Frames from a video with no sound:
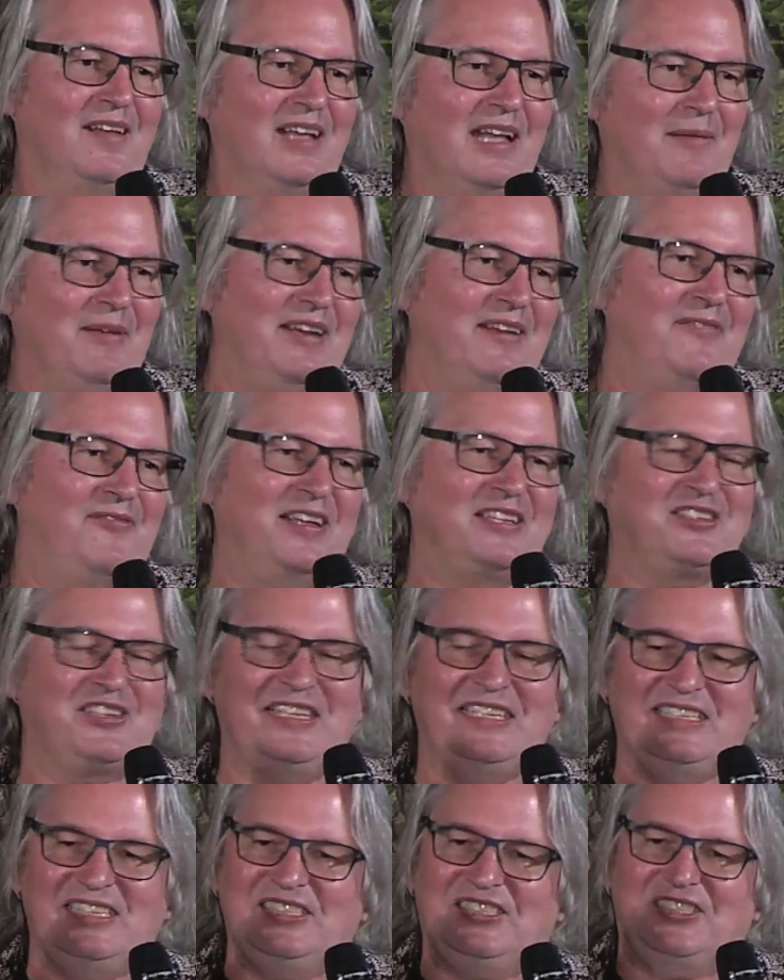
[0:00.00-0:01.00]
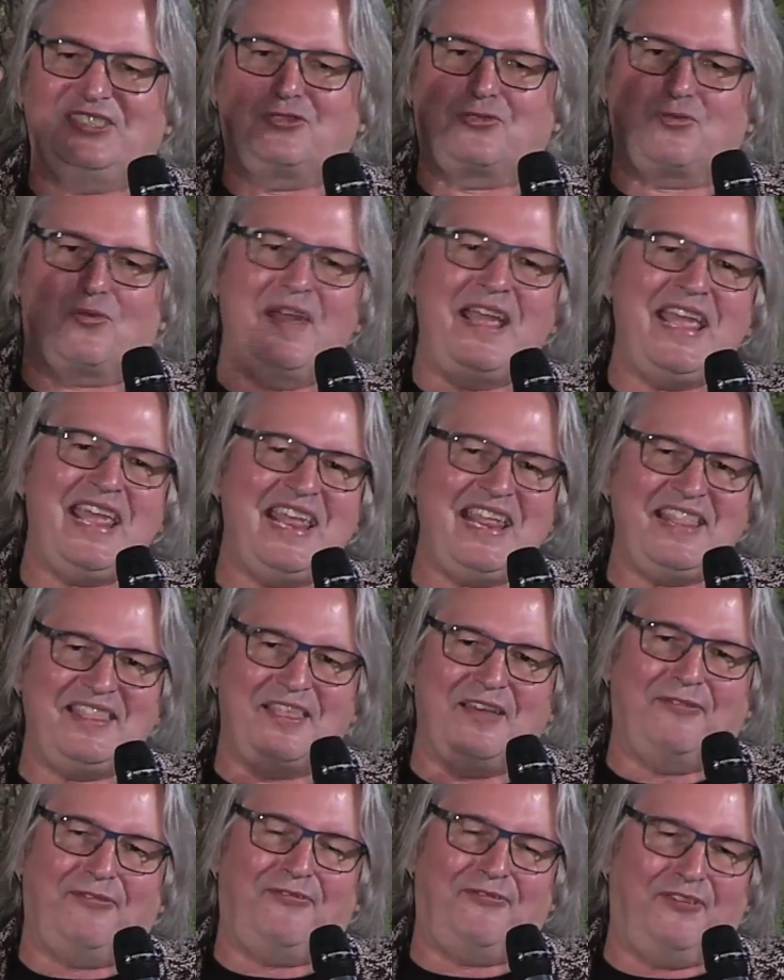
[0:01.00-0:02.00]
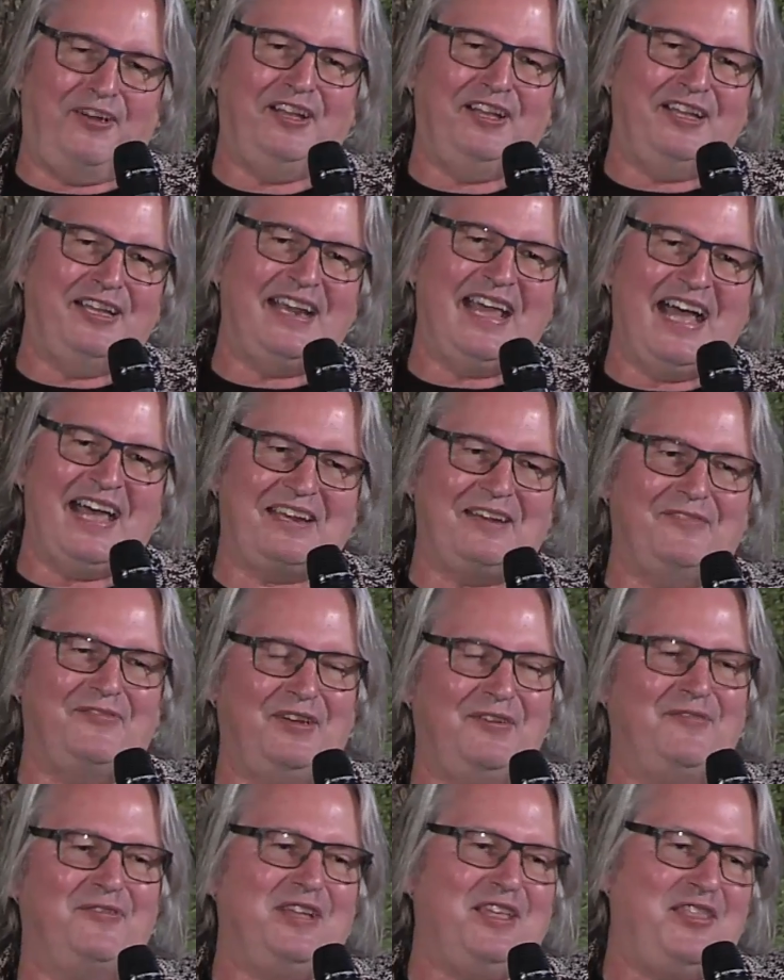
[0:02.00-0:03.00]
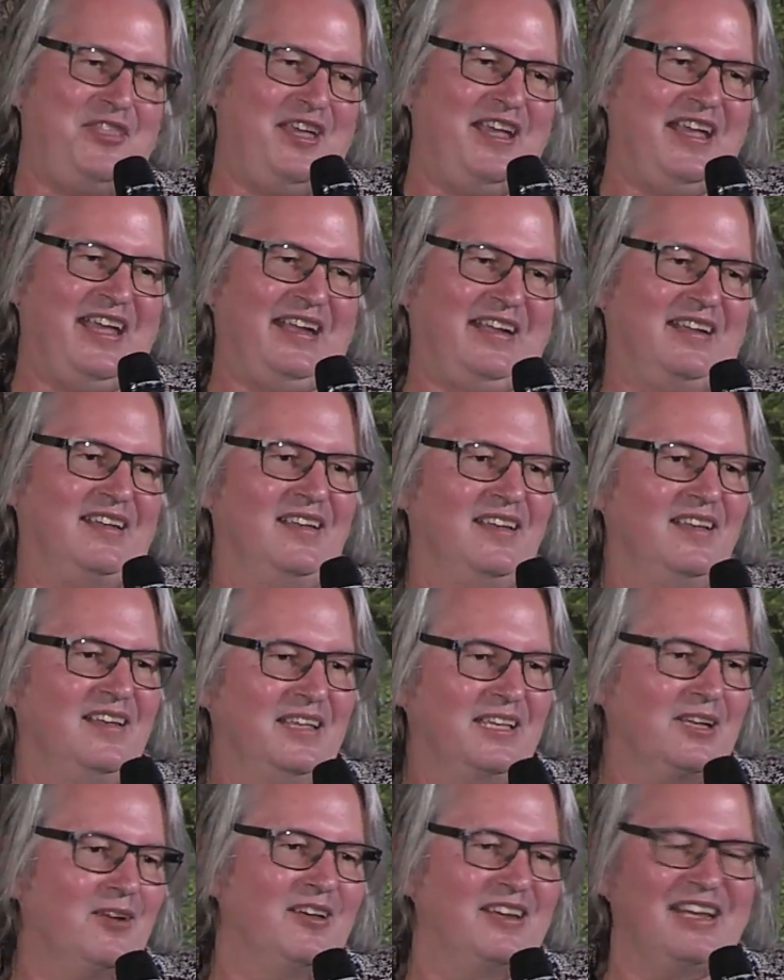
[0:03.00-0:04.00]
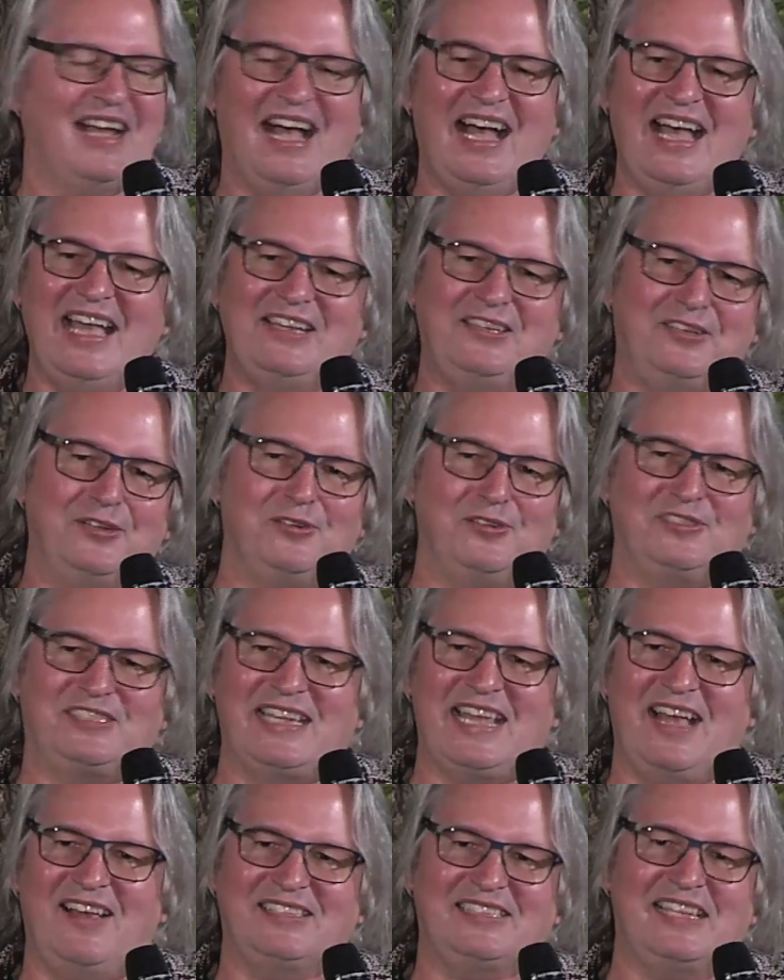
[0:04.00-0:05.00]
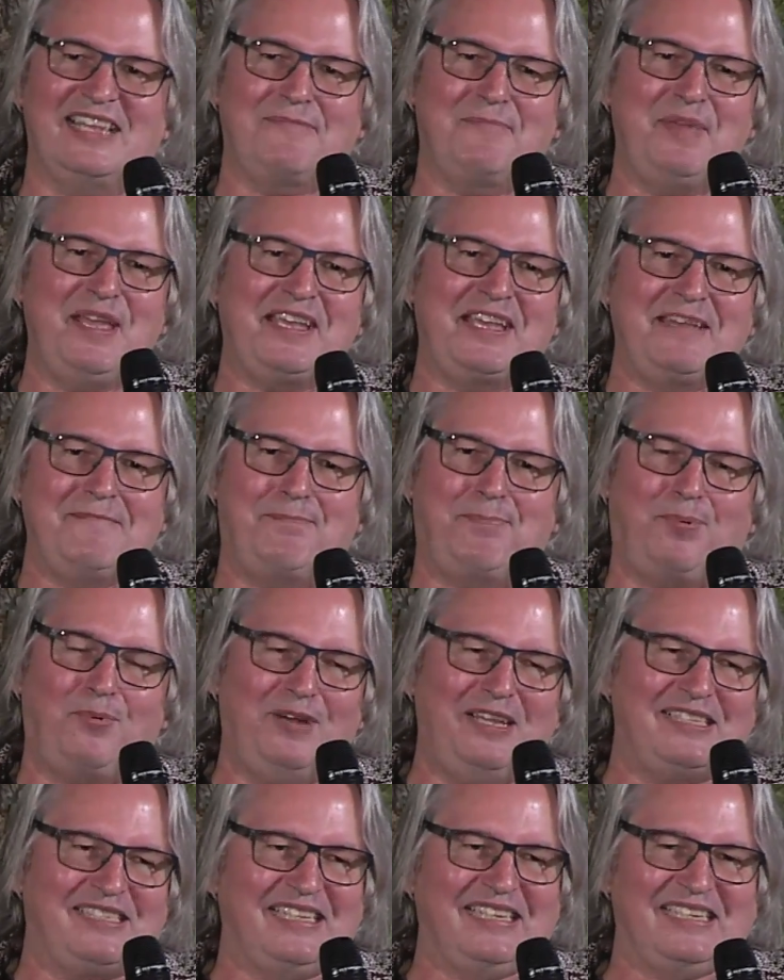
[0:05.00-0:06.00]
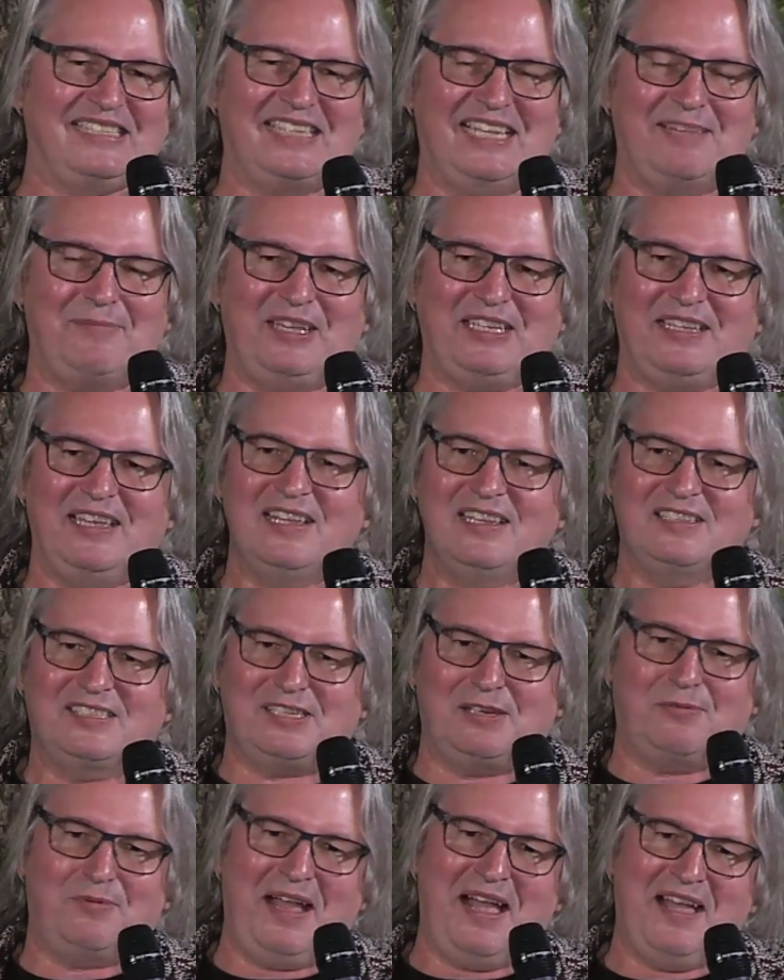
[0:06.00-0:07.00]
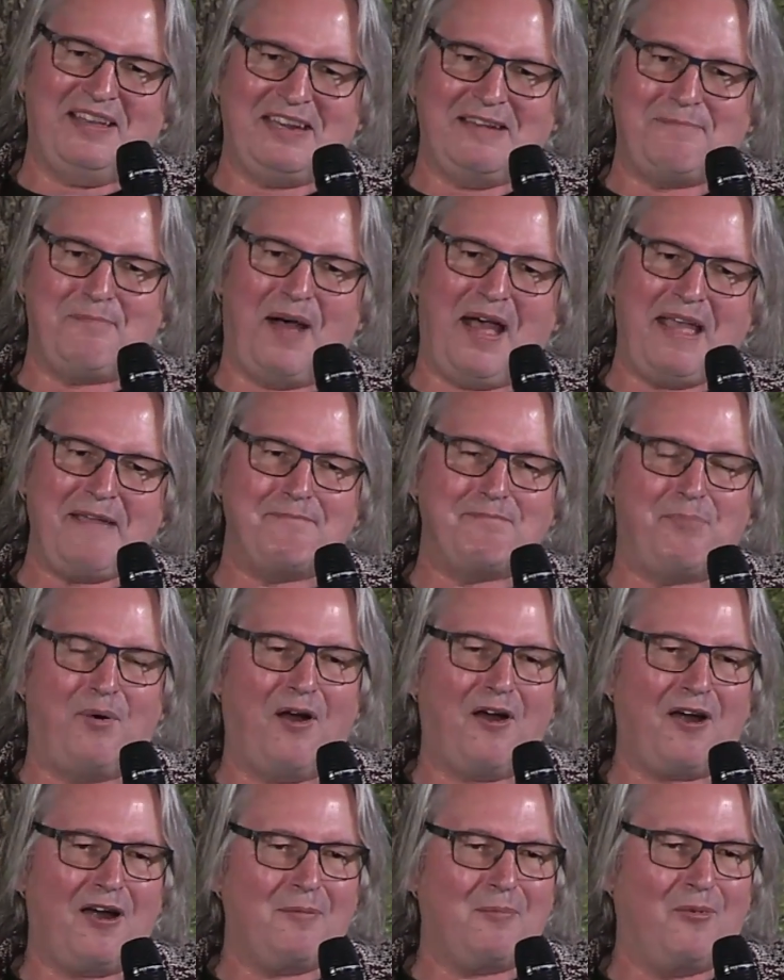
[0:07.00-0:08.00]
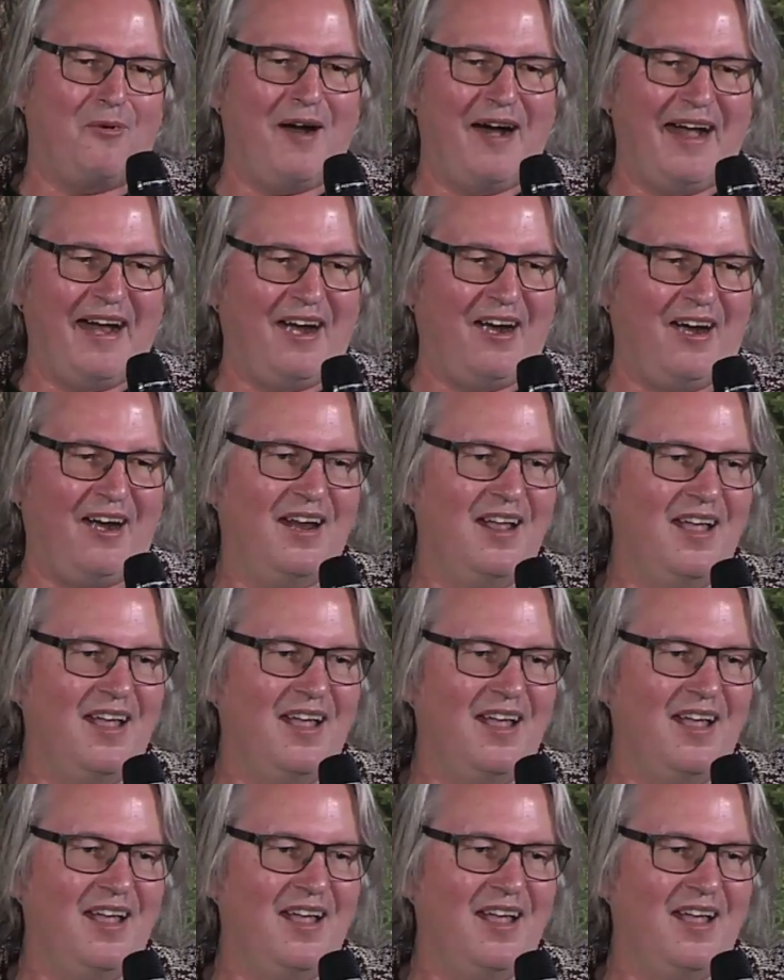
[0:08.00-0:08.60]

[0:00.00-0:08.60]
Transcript: I mean, eventually you just drain the fun out of everything. You go into iTunes now, it's like being in prison. It's like being surrounded by barbed wire.